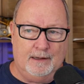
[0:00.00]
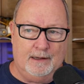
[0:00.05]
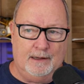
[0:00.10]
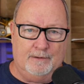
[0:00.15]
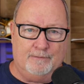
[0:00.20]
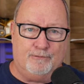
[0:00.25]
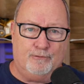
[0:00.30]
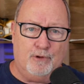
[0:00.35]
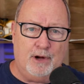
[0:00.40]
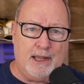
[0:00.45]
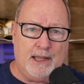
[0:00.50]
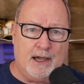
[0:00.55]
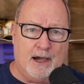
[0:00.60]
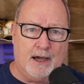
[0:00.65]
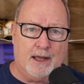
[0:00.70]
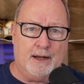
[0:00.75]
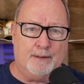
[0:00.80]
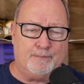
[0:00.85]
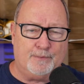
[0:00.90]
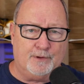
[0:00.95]
if we
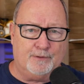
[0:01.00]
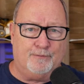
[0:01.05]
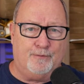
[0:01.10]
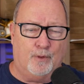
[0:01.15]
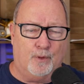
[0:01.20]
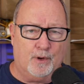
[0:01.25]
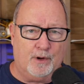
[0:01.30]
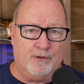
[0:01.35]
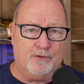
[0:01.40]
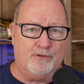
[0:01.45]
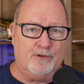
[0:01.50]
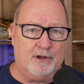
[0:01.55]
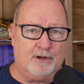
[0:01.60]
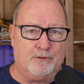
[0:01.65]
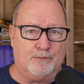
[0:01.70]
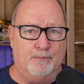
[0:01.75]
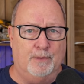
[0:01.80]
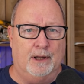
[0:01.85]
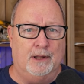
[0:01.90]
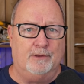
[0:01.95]
got up to four to
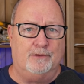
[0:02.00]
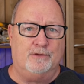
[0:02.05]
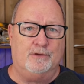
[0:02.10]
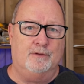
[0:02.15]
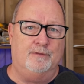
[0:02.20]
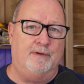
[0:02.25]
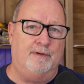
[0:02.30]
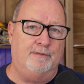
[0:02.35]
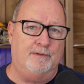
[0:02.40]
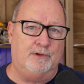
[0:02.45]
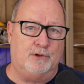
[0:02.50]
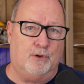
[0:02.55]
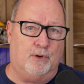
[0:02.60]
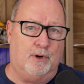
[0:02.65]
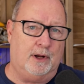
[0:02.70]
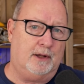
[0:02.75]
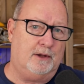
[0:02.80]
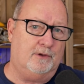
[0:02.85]
six months of inventory?